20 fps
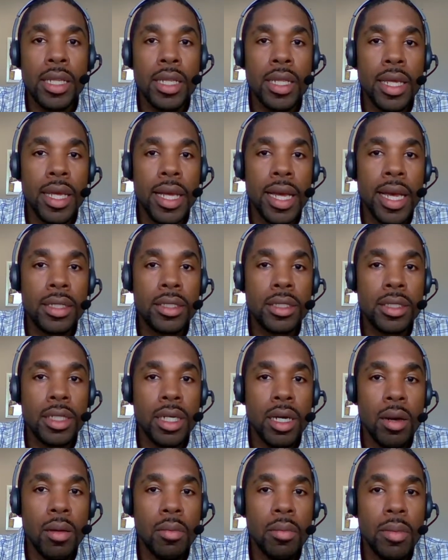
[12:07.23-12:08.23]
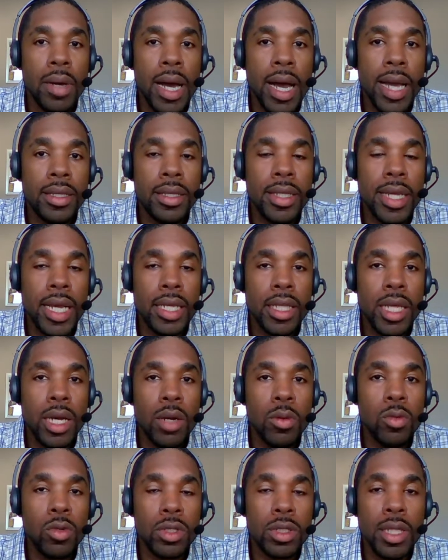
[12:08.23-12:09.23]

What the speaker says: that I think that